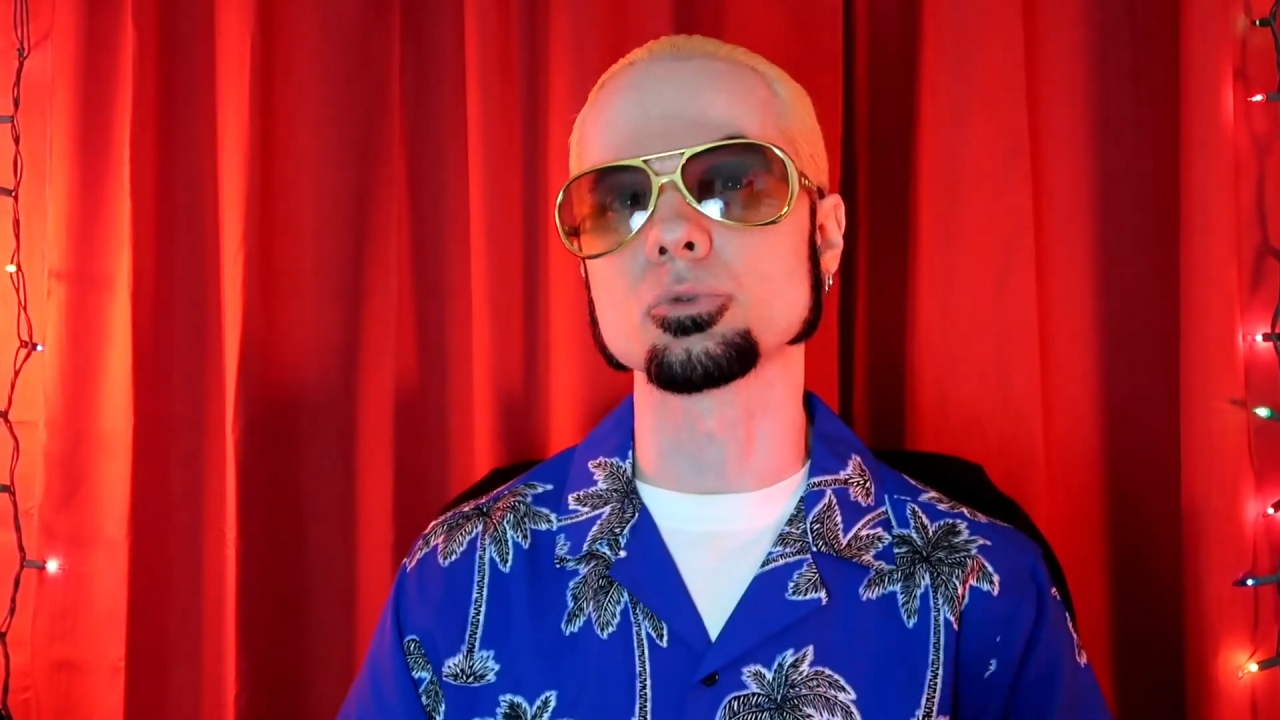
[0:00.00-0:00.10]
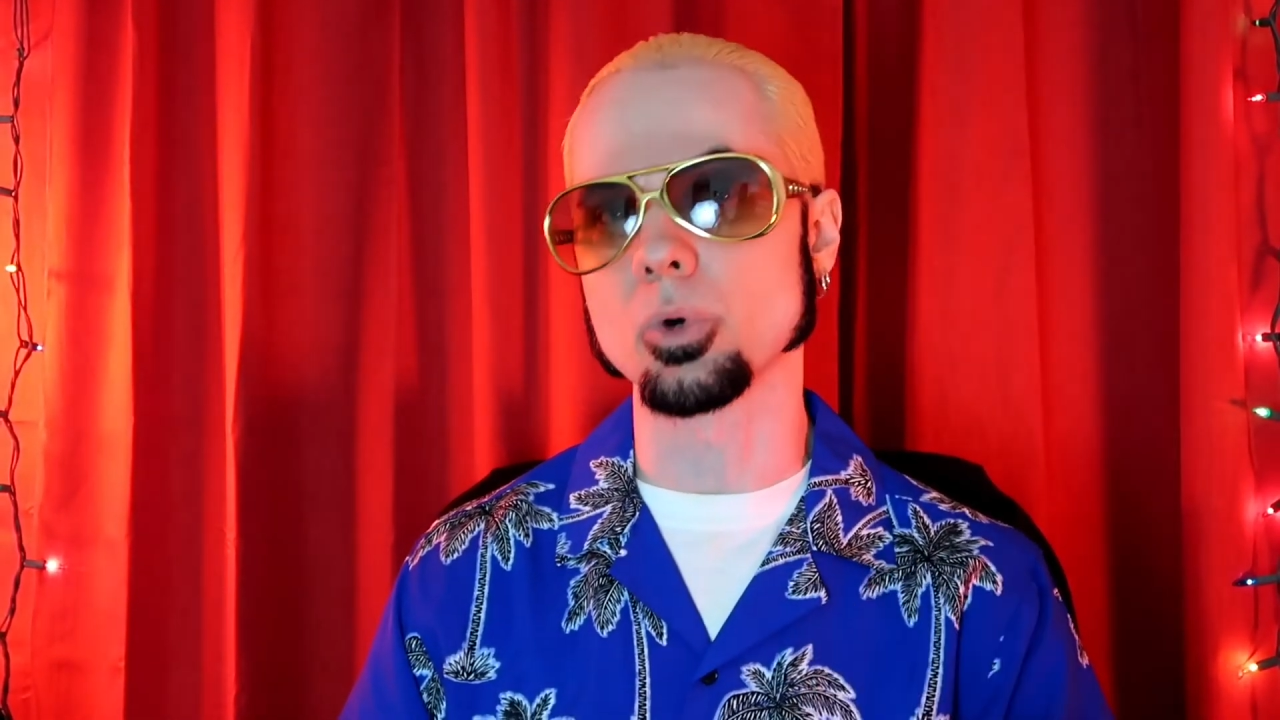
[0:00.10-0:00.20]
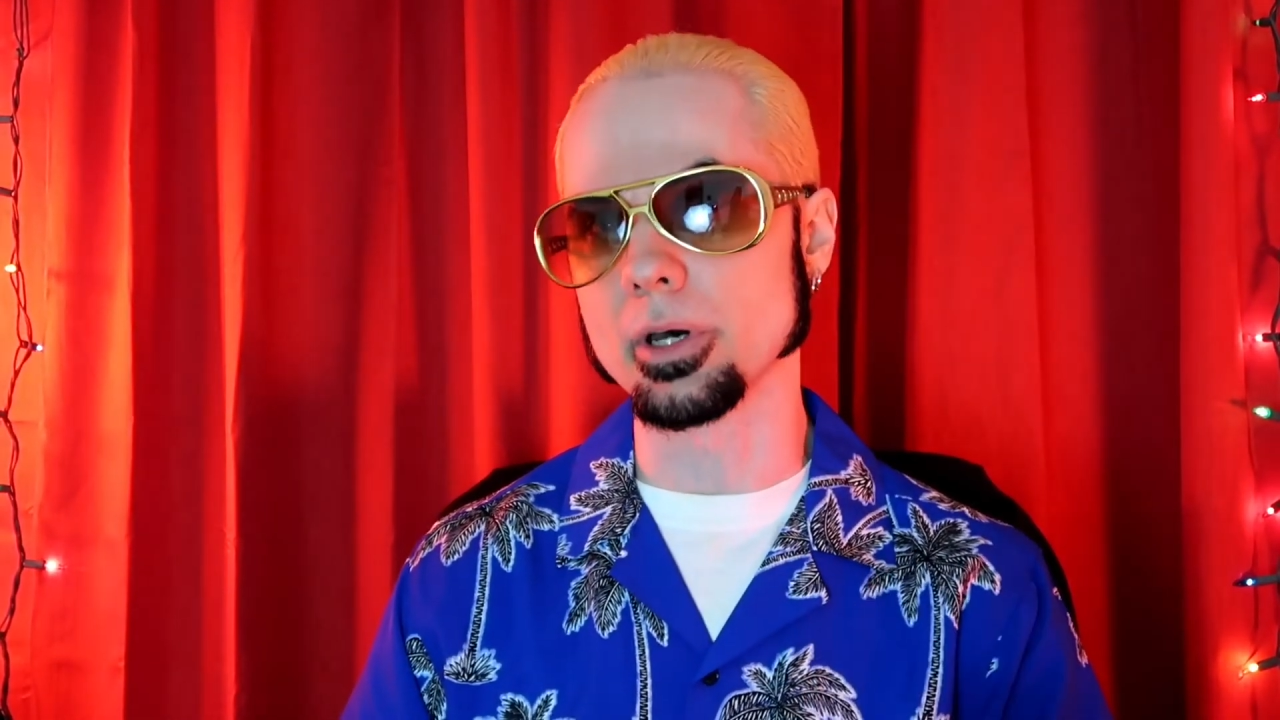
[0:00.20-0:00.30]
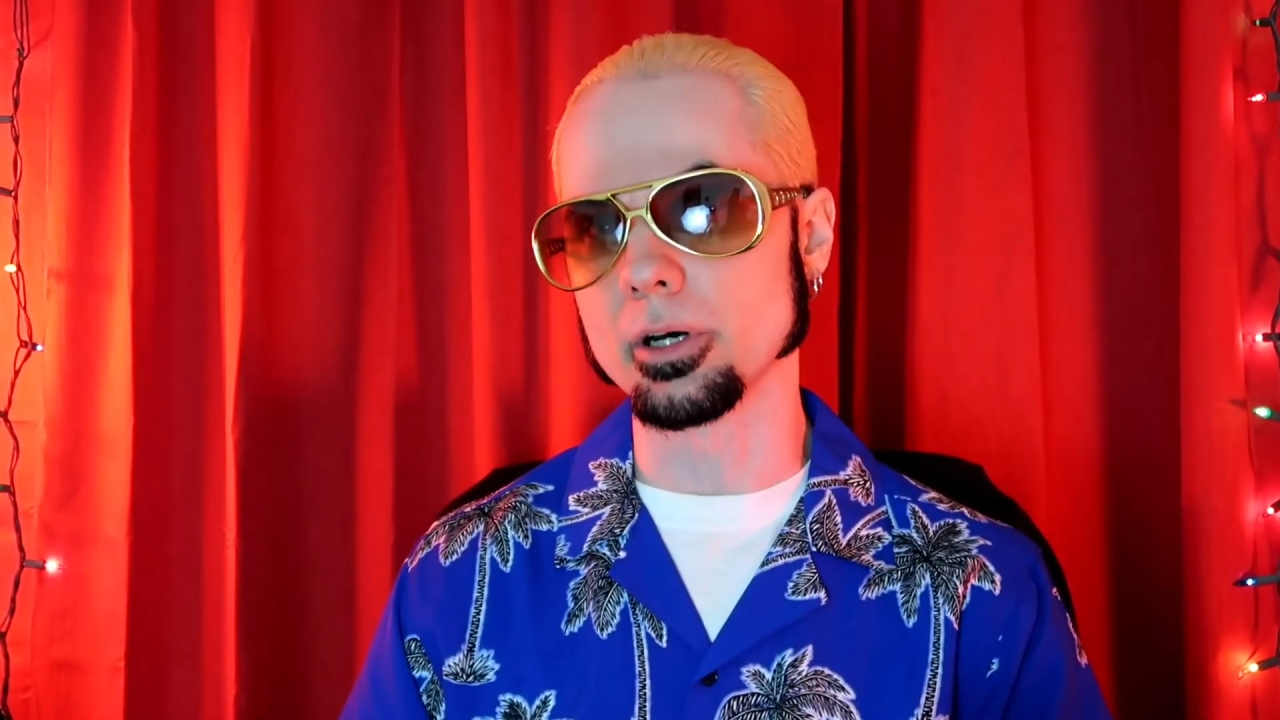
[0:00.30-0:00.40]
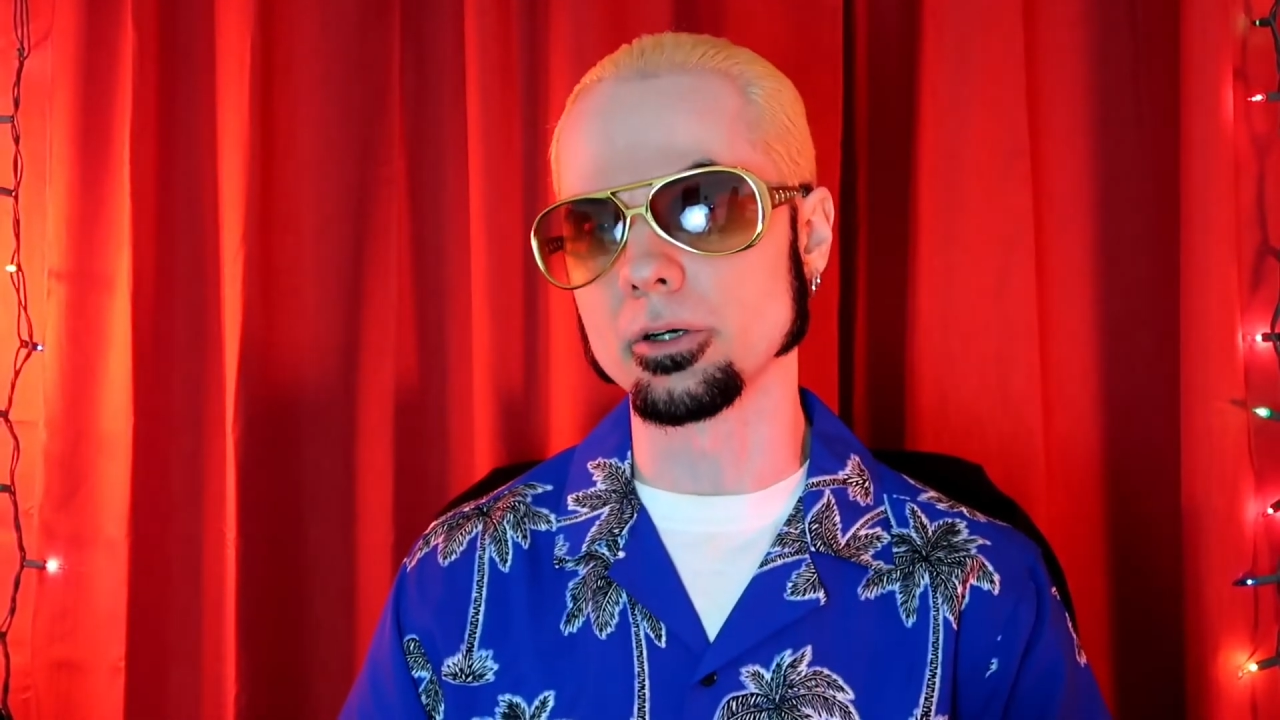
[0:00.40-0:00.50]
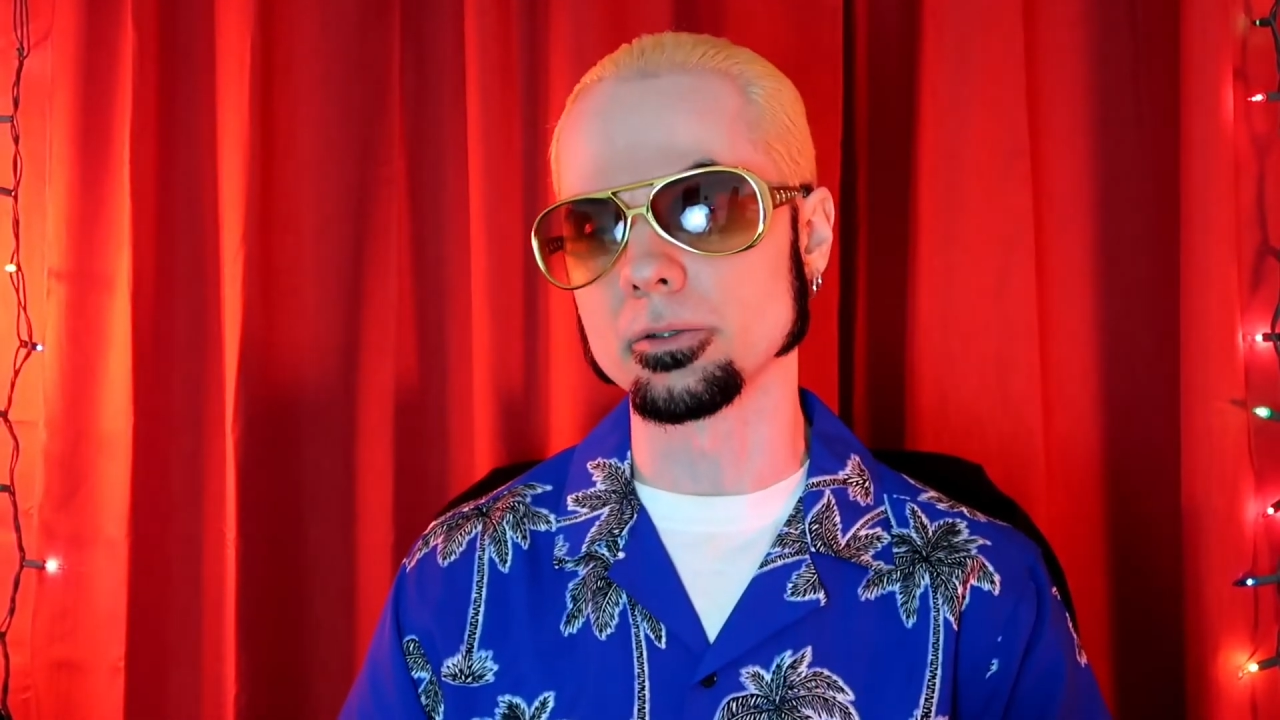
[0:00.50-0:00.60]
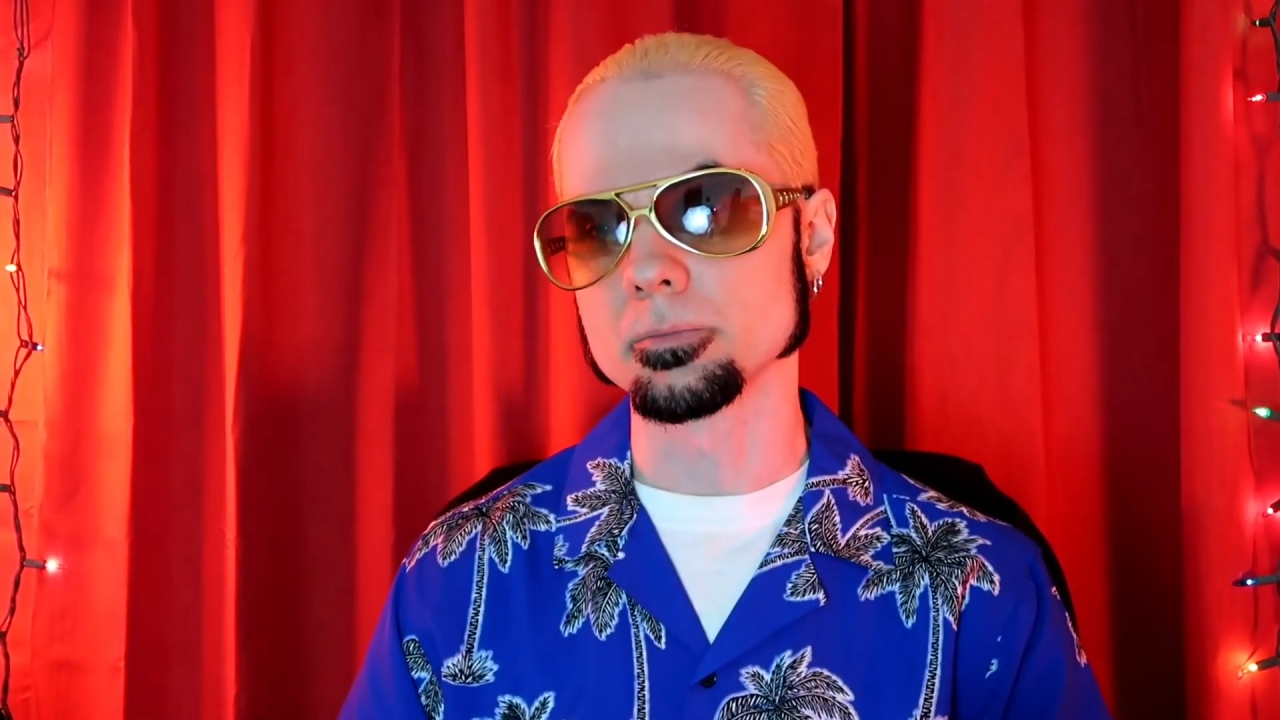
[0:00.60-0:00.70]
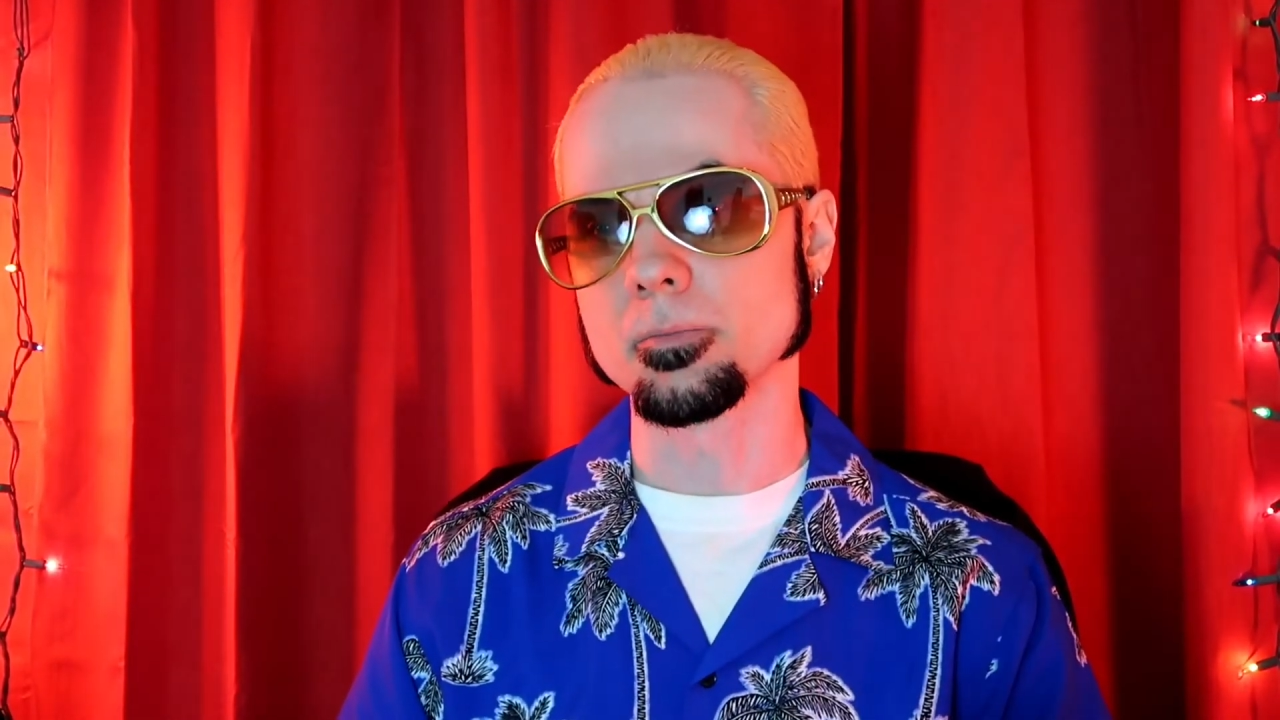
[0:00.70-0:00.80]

well,